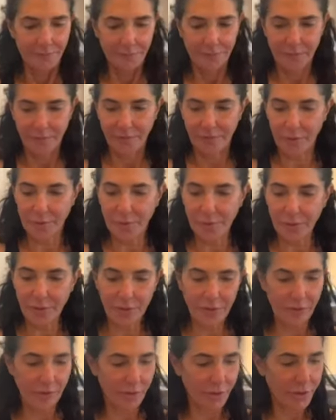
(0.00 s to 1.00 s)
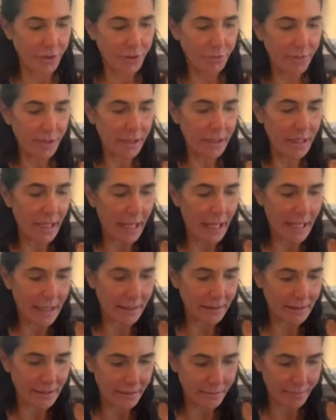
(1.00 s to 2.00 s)
for both human
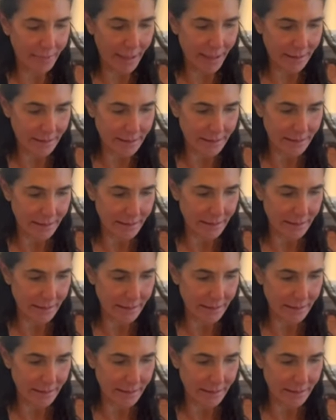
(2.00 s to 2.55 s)
and pet.